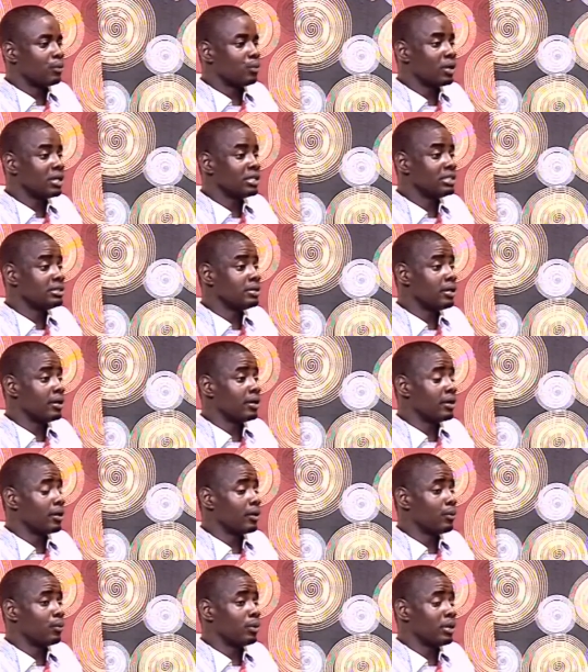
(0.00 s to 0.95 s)
when, within two
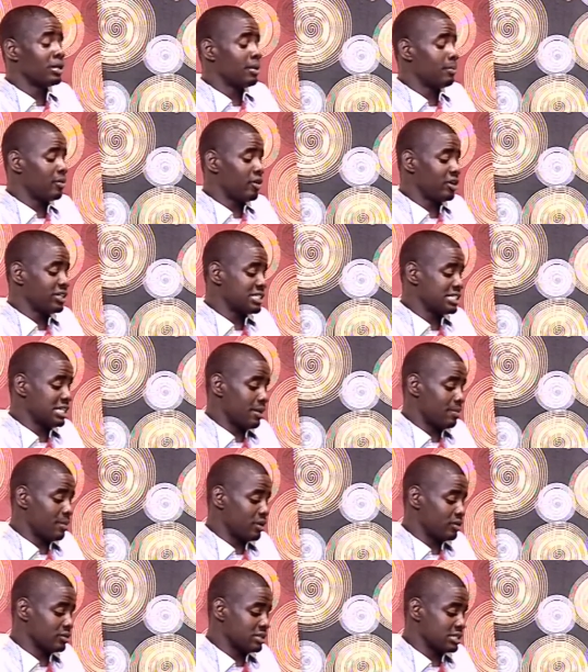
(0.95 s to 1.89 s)
minutes when i'm writing
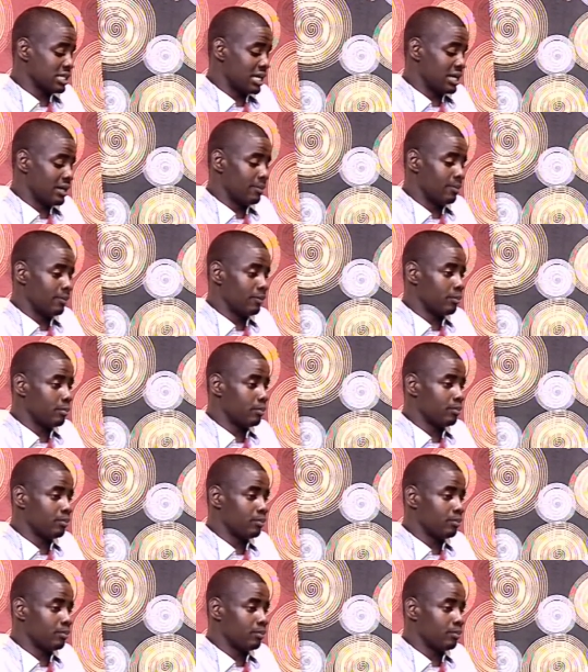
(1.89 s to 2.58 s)
about um,